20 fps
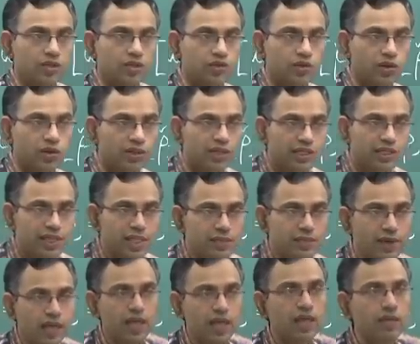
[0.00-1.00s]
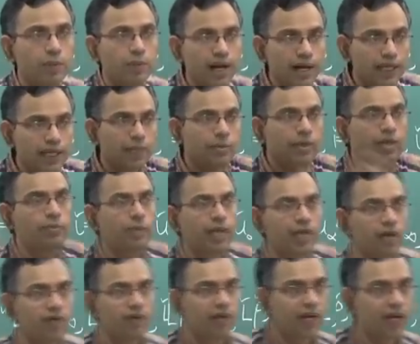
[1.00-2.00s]
So, this is very remarkable
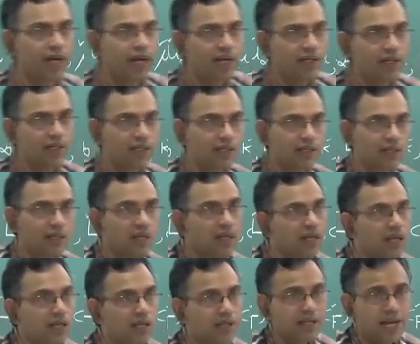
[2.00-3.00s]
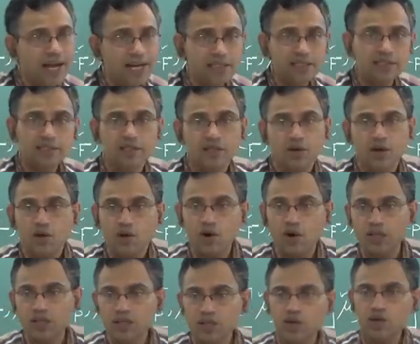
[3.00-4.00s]
behavior, that
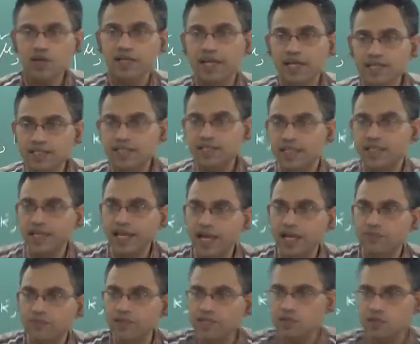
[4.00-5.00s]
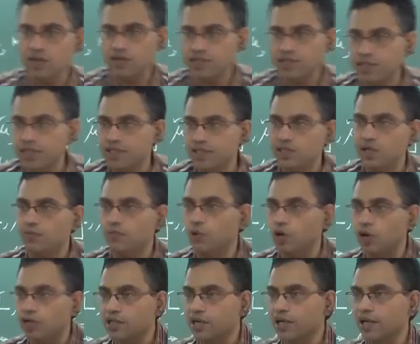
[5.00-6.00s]
although density and viscosities of
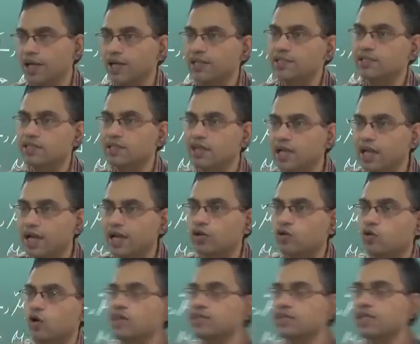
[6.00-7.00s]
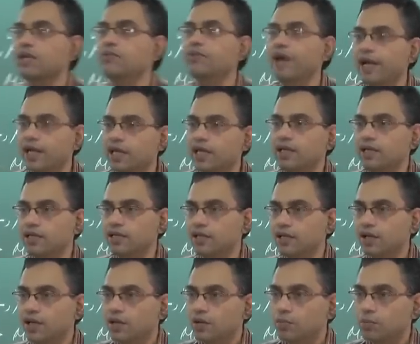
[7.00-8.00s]
water and steel are grossly varying,
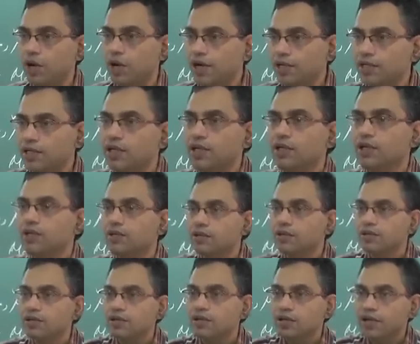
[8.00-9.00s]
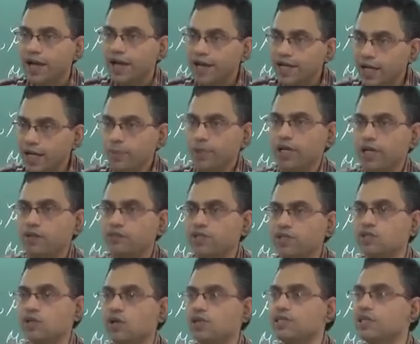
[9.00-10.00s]
but kinematic
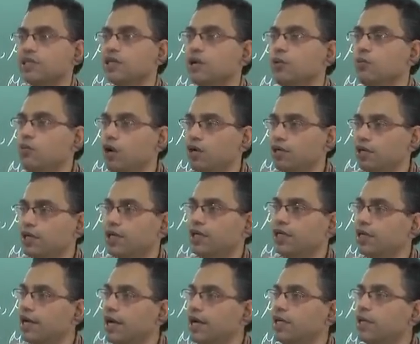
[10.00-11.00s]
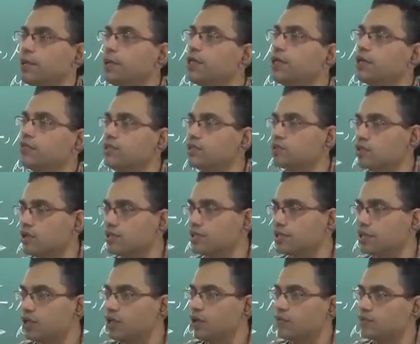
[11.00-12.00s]
viscosity of water and kinematic
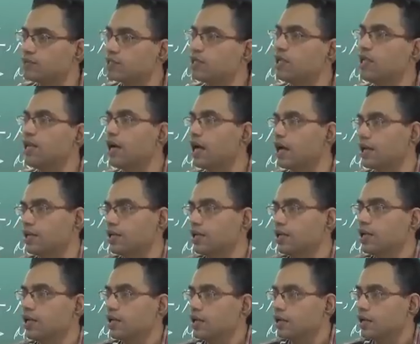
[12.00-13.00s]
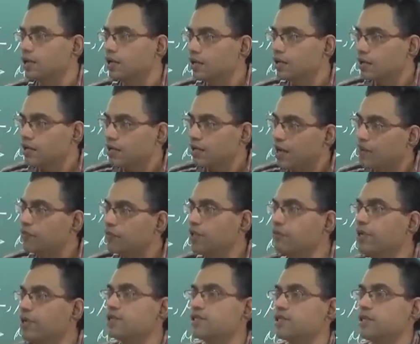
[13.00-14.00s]
viscosity of steel are roughly
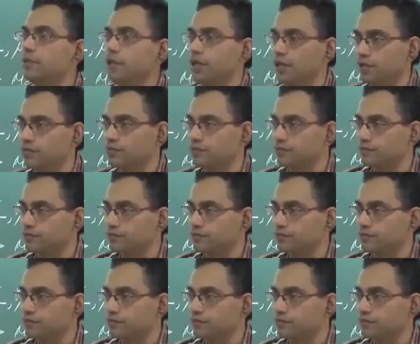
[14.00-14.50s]
very similar.